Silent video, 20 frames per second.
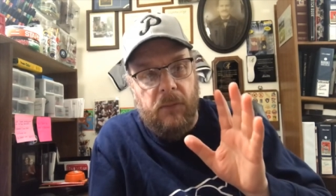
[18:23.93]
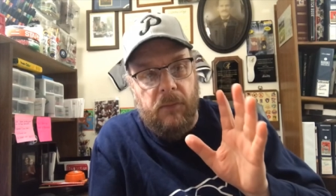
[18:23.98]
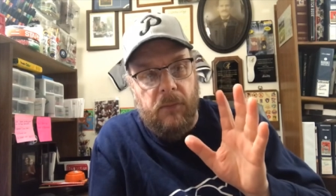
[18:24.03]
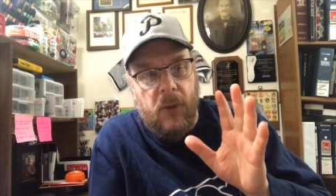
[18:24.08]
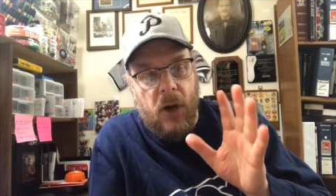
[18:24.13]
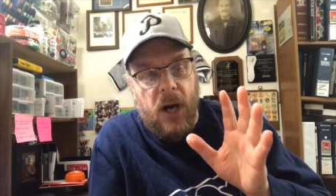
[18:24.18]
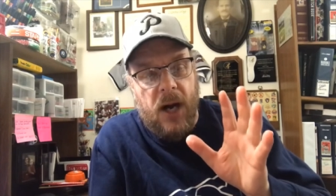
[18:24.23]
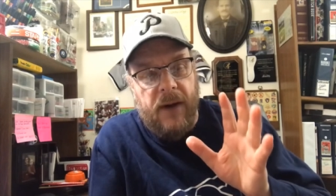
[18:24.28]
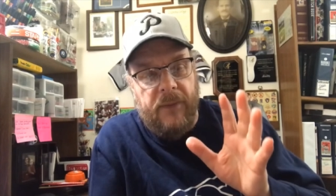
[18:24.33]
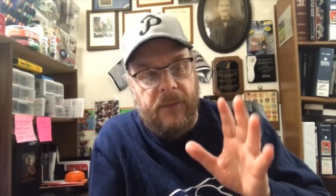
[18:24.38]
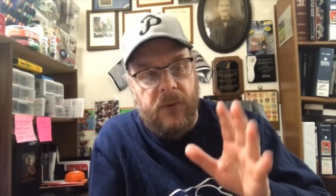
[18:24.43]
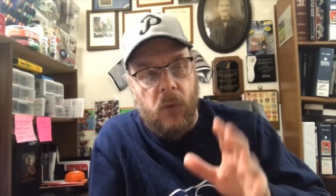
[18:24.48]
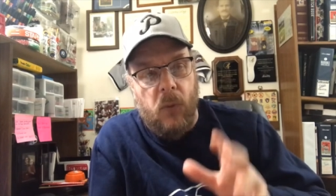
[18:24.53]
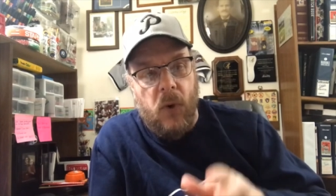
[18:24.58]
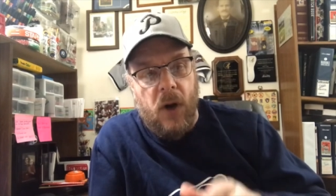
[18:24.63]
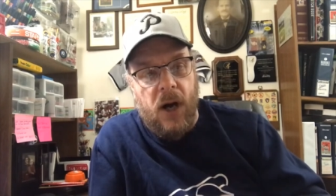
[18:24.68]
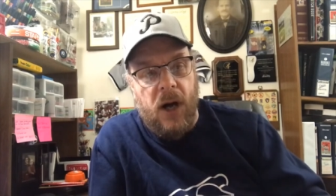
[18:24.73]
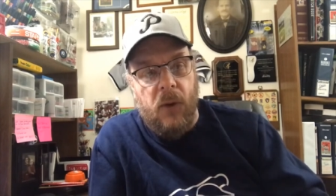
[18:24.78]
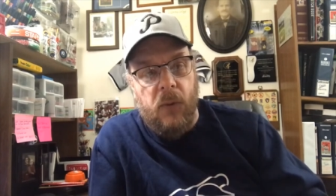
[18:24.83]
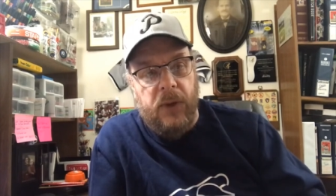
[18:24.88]
off the
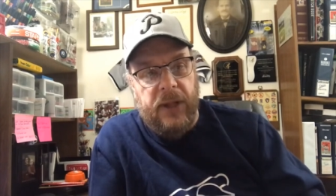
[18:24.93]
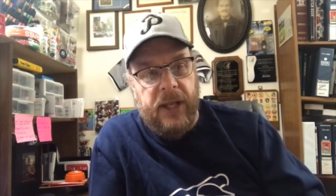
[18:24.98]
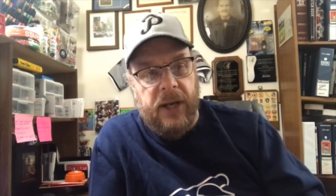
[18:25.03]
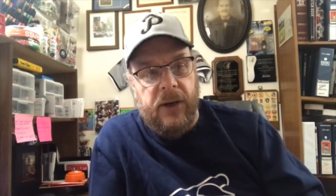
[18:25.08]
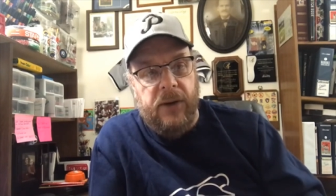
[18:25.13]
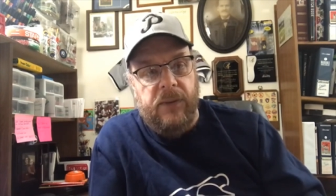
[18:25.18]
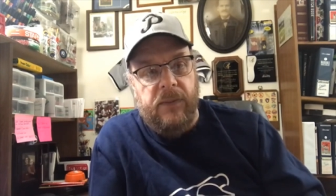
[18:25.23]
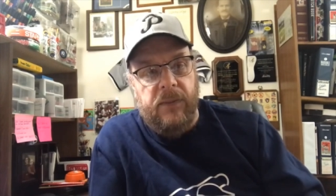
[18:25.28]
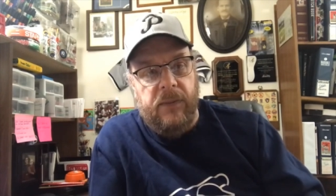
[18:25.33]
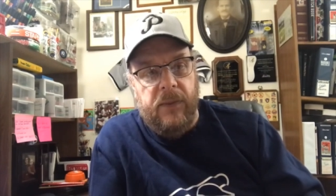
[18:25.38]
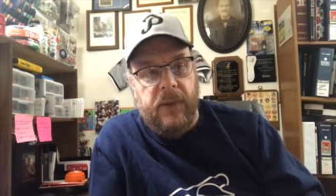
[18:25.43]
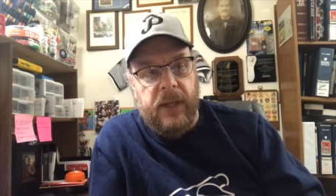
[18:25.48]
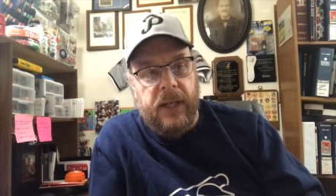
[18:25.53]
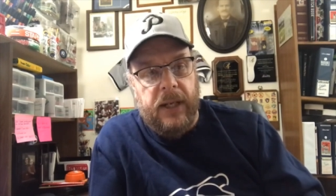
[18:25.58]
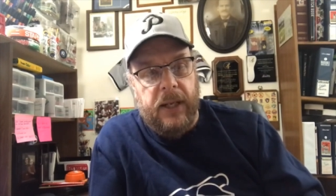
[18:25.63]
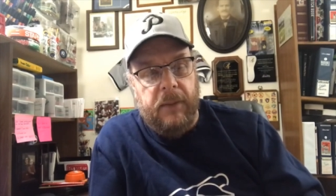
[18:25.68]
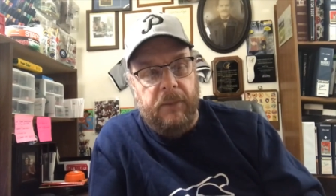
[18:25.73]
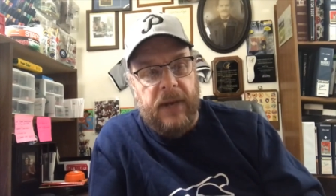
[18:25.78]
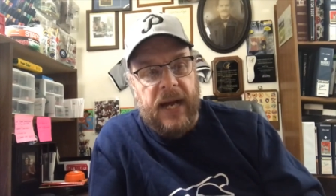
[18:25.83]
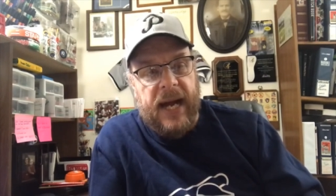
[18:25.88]
wall with their
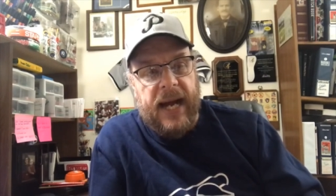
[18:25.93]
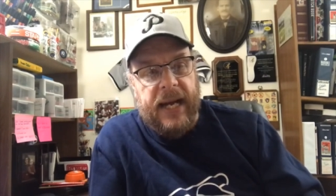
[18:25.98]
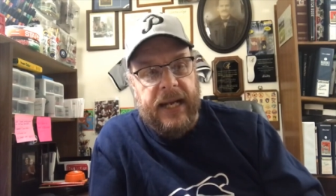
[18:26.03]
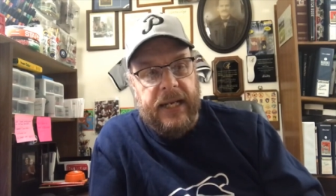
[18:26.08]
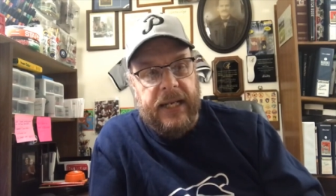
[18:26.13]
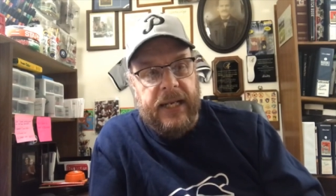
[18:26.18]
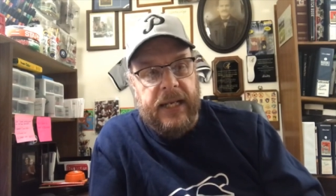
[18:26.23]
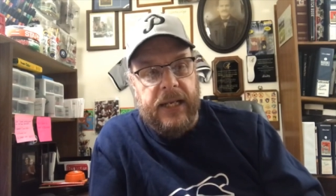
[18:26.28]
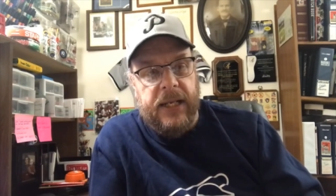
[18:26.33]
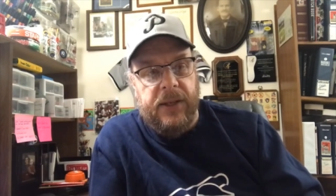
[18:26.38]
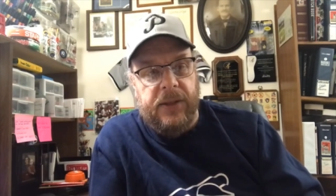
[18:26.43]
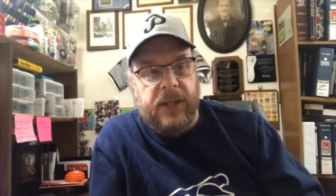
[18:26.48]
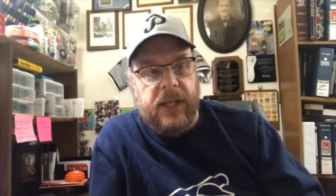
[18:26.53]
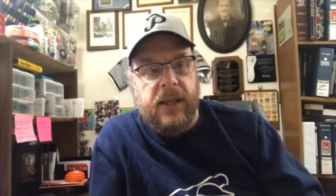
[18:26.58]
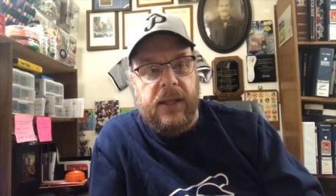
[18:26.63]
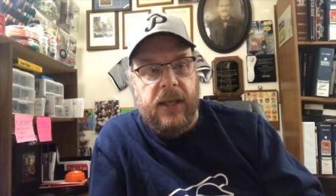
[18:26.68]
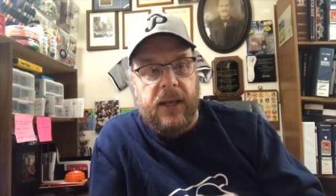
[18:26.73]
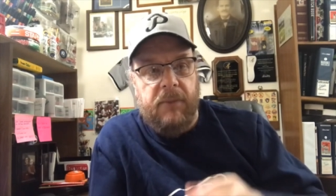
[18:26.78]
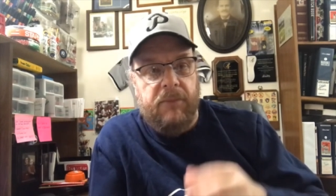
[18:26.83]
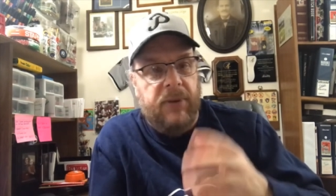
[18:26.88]
um, ideas. I
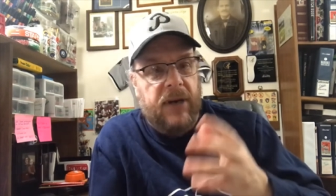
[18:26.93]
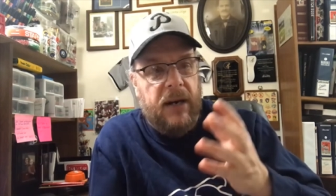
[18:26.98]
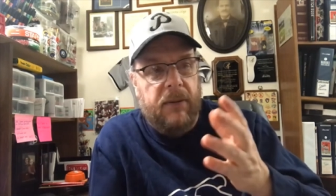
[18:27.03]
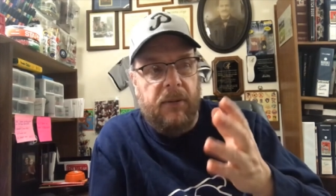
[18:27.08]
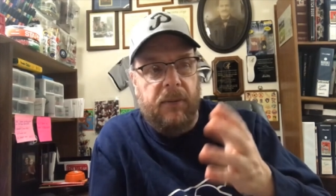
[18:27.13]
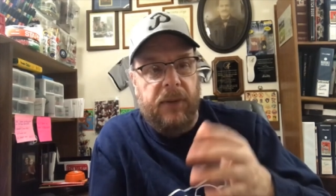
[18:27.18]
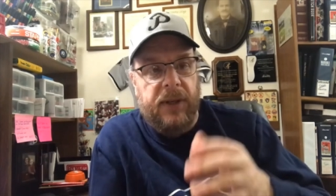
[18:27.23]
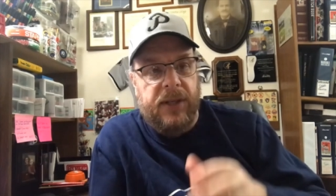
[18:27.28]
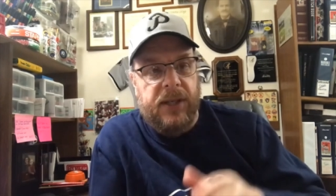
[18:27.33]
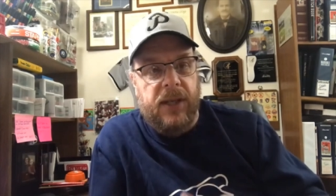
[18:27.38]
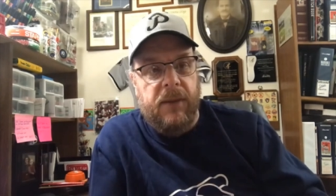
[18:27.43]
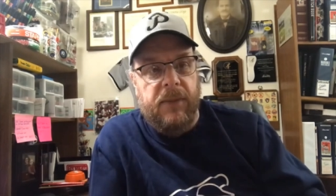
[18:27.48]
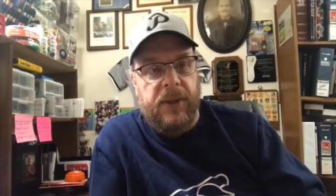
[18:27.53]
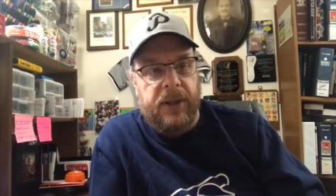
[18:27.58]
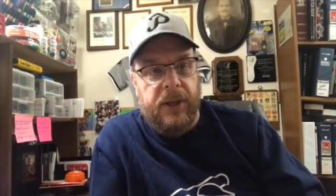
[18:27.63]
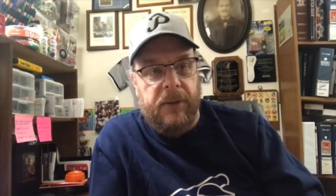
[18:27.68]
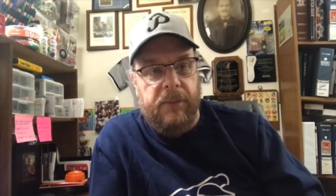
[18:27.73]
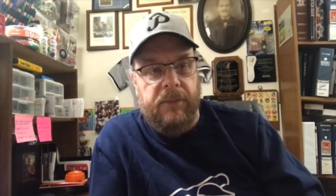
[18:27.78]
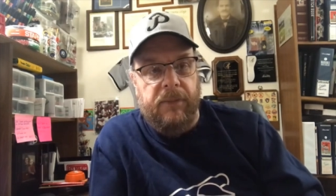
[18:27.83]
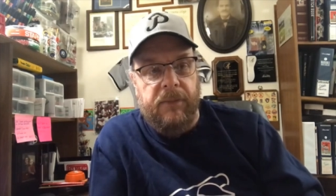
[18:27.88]
think probably some of
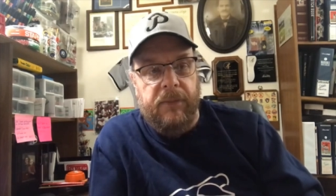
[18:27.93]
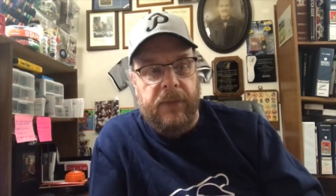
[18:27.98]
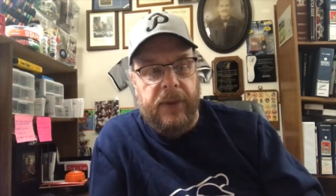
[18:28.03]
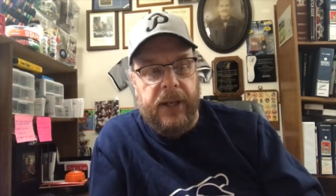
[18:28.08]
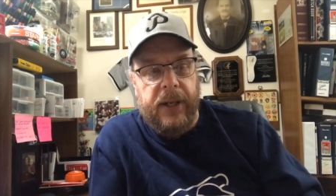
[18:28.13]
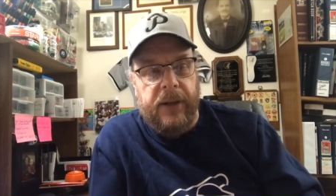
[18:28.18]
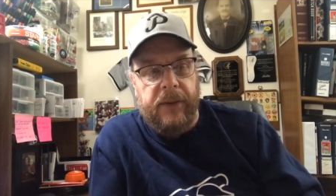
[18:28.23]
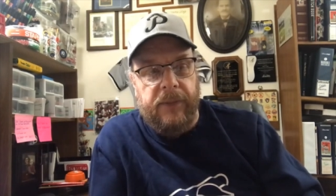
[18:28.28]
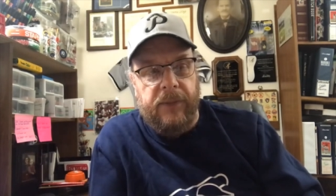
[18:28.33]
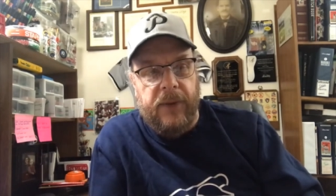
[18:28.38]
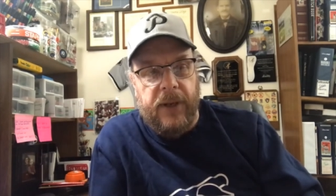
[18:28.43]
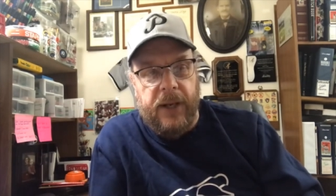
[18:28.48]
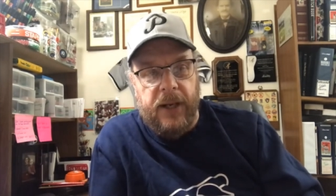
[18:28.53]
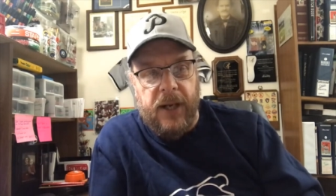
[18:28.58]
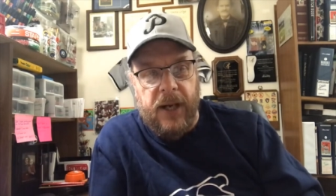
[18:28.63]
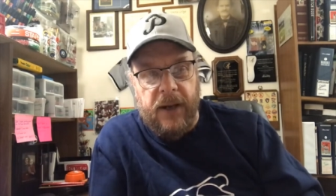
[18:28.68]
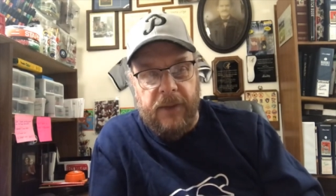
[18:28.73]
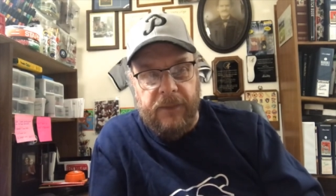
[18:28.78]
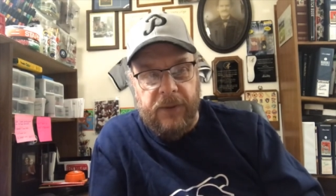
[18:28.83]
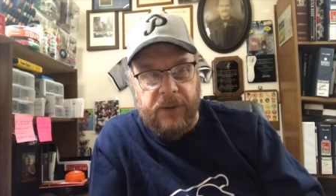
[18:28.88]
their, their front
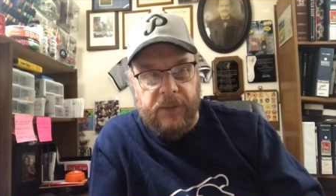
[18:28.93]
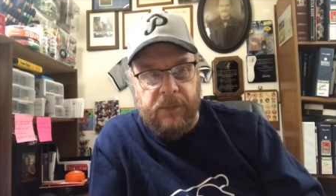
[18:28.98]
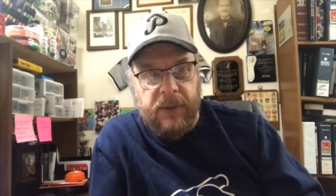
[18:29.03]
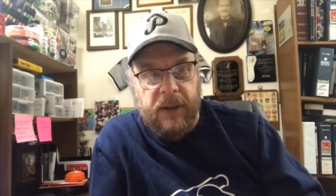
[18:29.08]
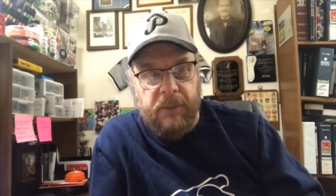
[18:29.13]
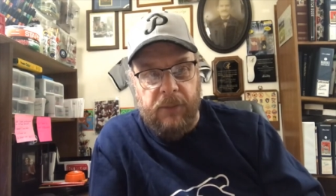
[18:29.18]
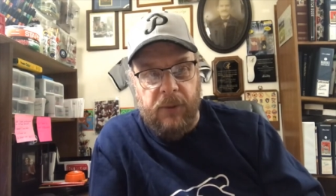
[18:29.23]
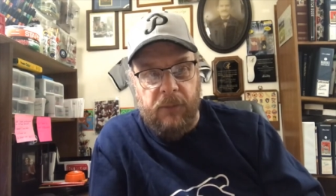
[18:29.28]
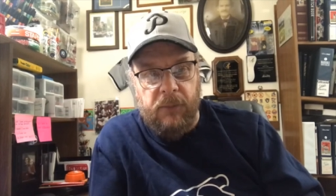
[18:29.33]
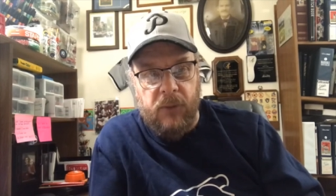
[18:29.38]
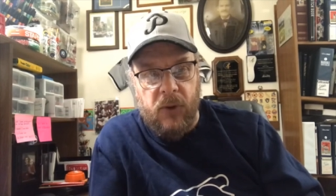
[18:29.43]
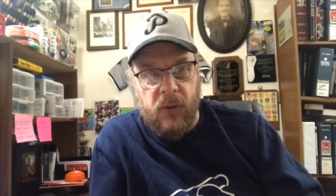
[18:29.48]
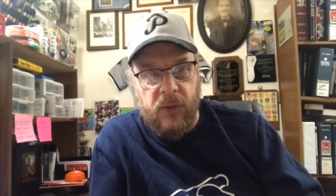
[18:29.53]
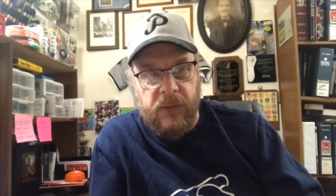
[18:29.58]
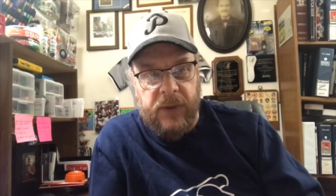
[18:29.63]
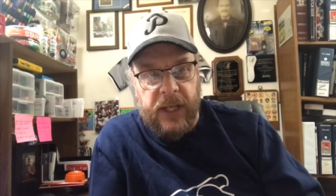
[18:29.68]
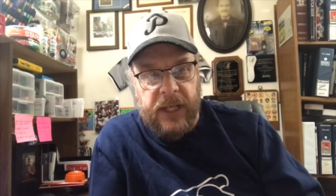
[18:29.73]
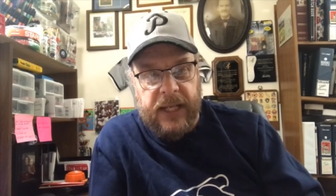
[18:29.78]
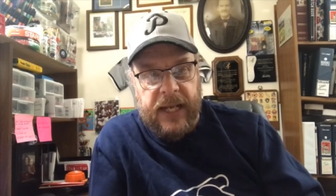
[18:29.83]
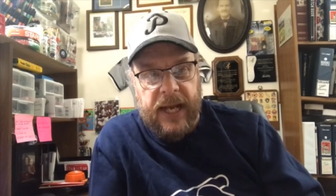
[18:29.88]
office people
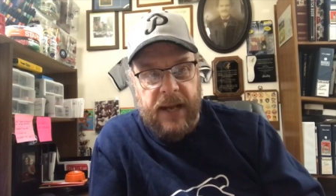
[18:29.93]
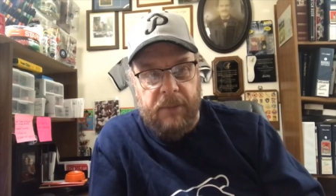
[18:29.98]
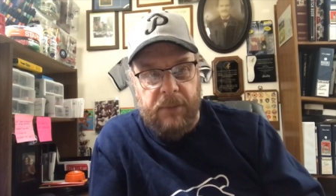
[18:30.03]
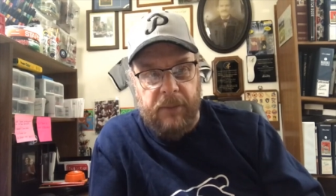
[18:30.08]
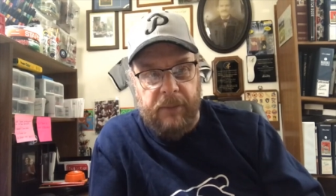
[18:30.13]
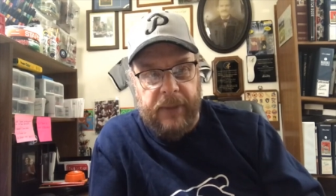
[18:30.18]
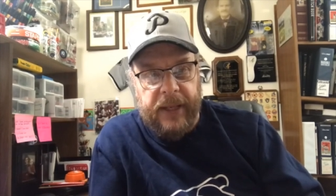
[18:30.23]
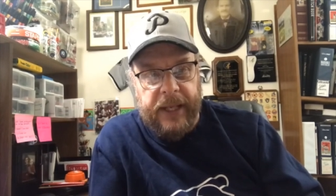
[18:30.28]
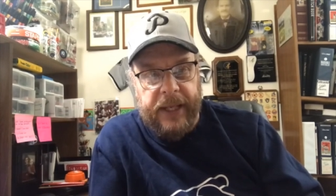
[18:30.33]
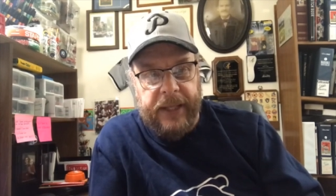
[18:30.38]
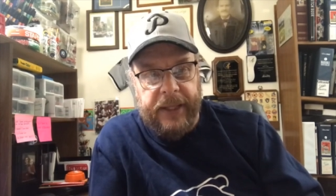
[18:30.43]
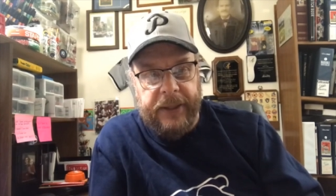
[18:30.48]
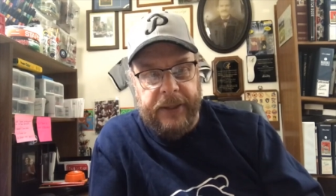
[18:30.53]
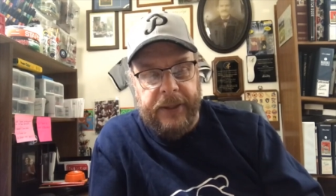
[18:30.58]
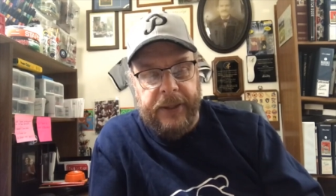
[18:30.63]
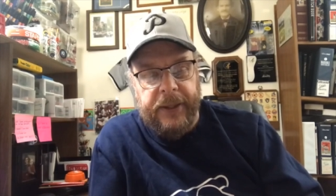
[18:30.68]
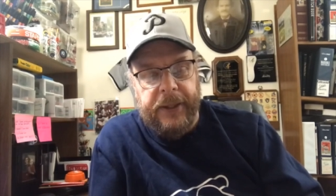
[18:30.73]
moved to Tampa Bay.